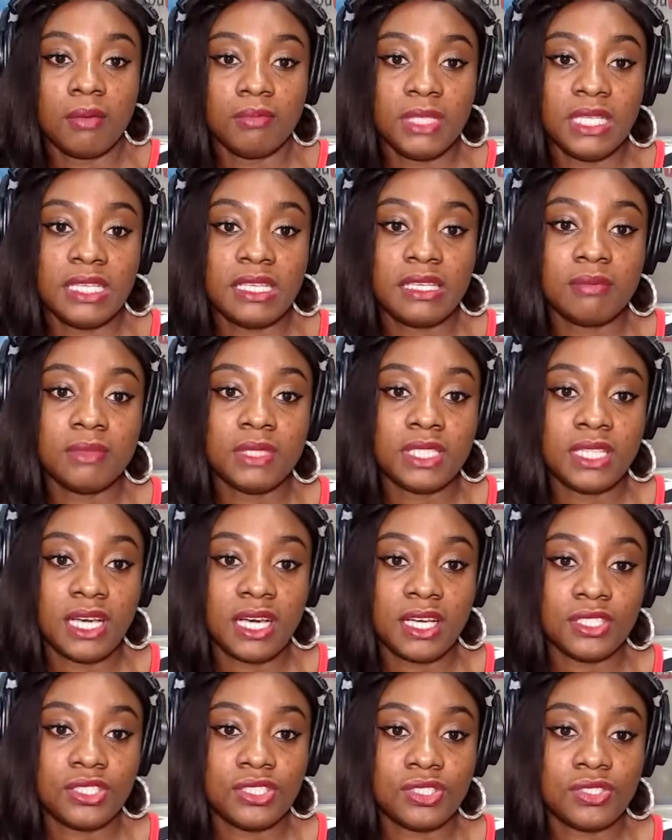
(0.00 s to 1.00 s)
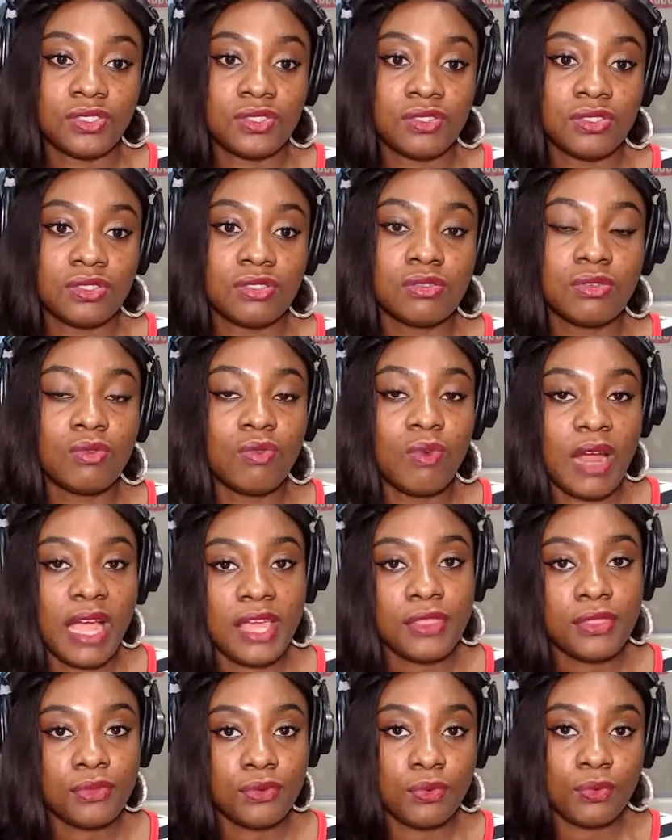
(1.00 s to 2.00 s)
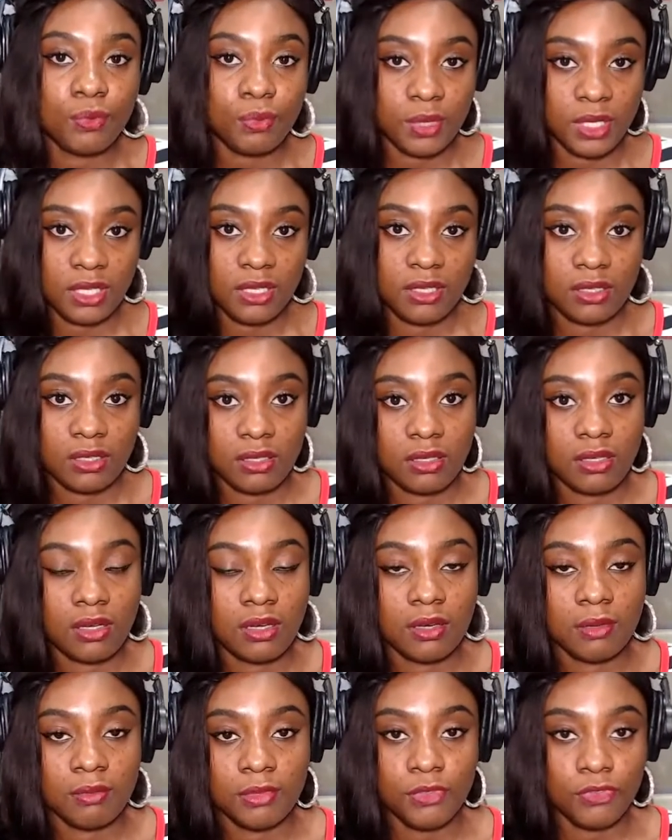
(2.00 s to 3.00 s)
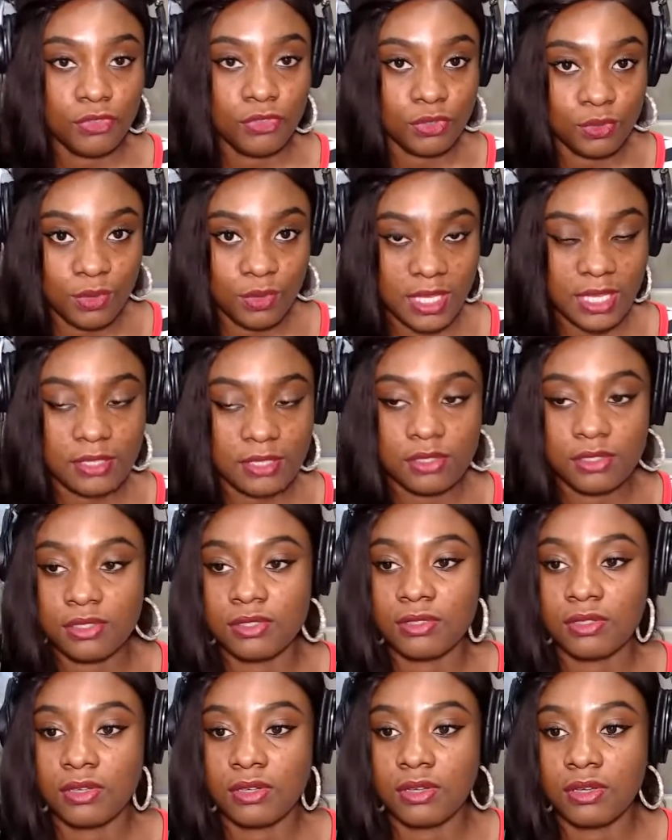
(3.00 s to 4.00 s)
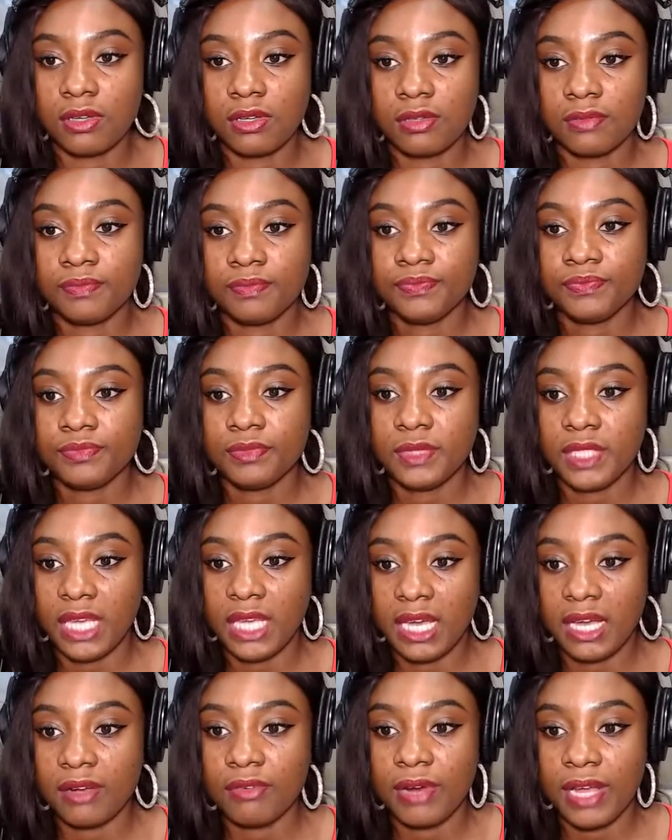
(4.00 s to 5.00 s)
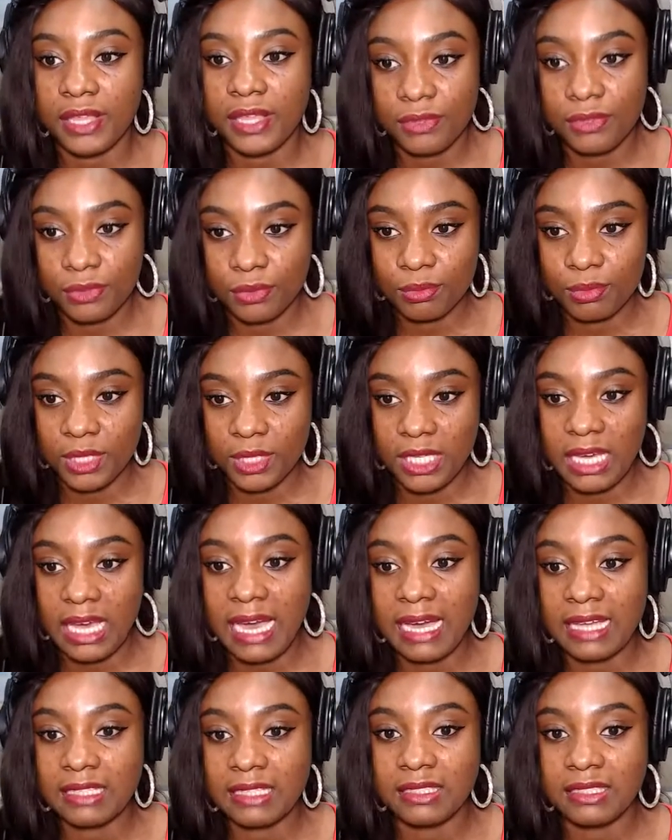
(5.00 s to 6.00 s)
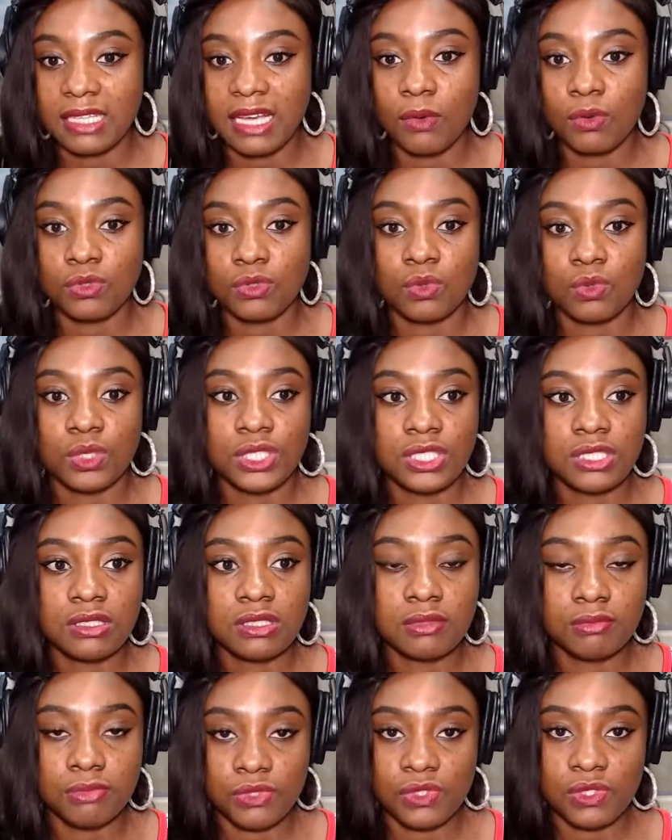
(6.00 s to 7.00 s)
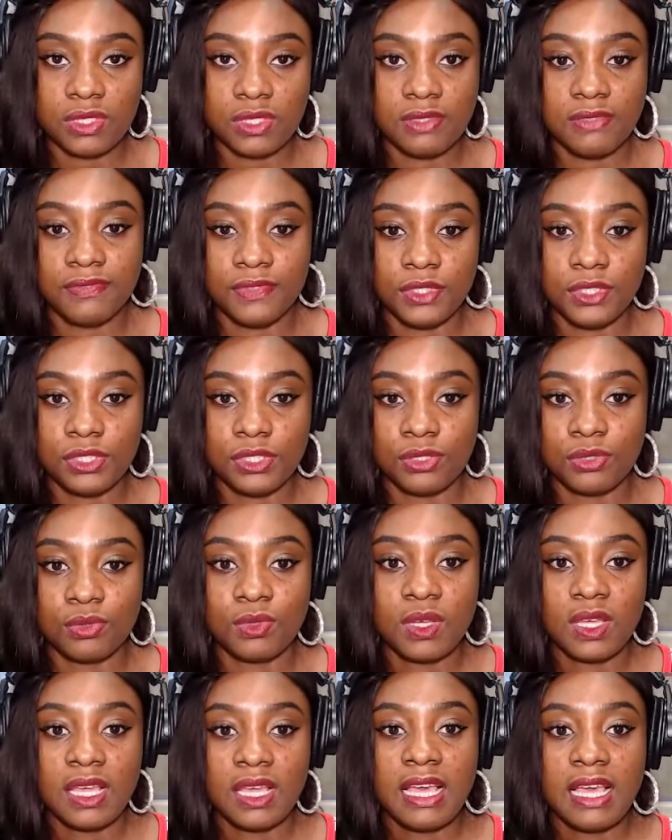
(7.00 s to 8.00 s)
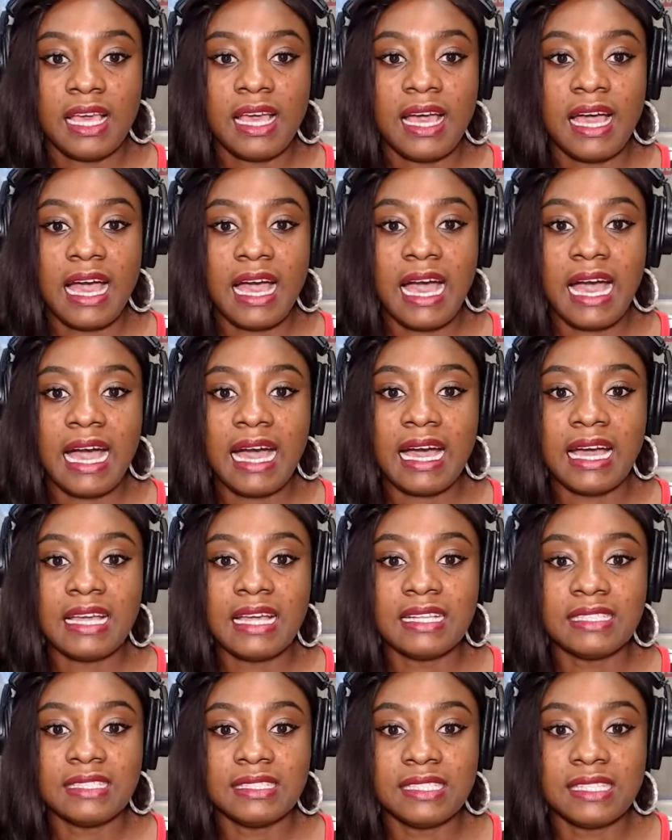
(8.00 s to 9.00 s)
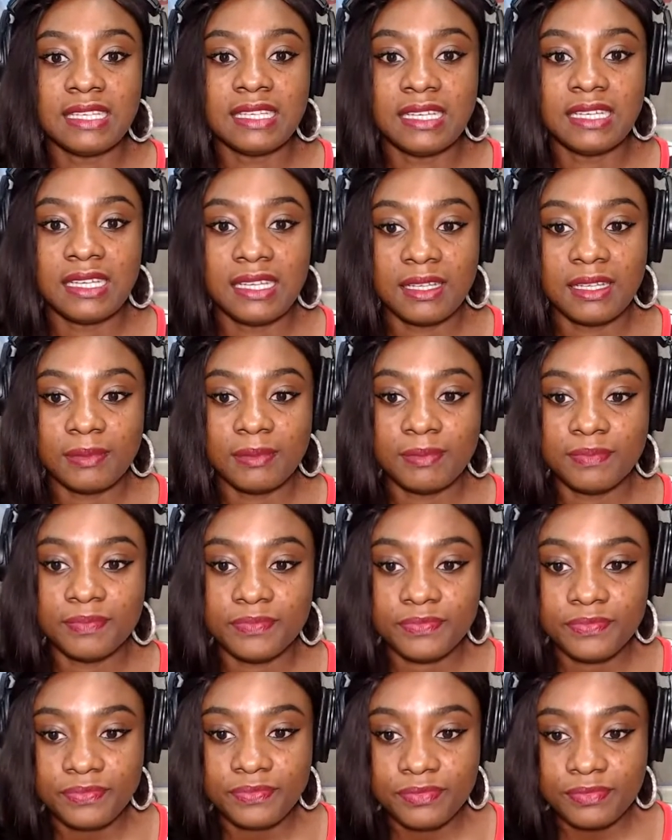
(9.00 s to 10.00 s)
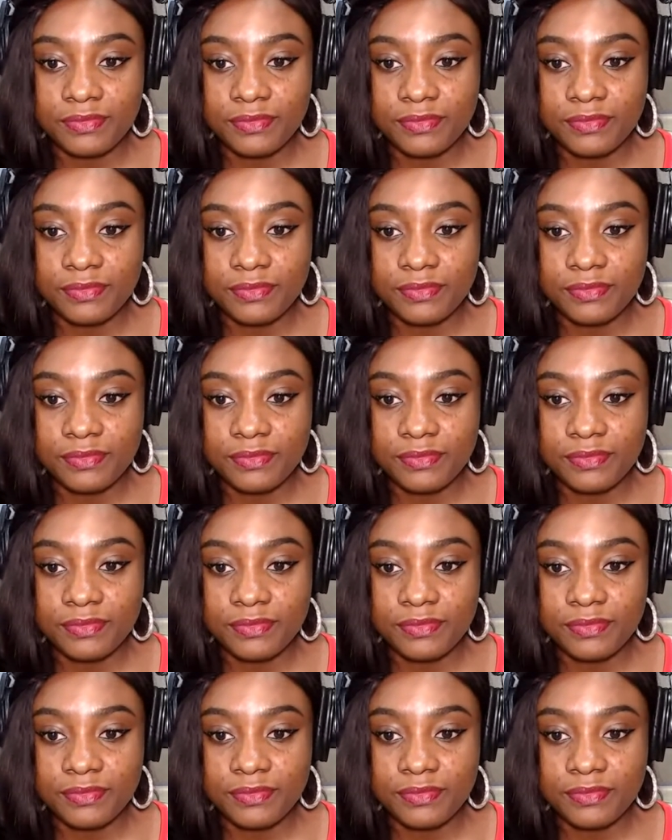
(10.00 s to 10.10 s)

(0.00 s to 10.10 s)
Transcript: Nicki Minaj's Right Through Me. If you know that song. Yeah, Right Through Me. And I was watching the music video, and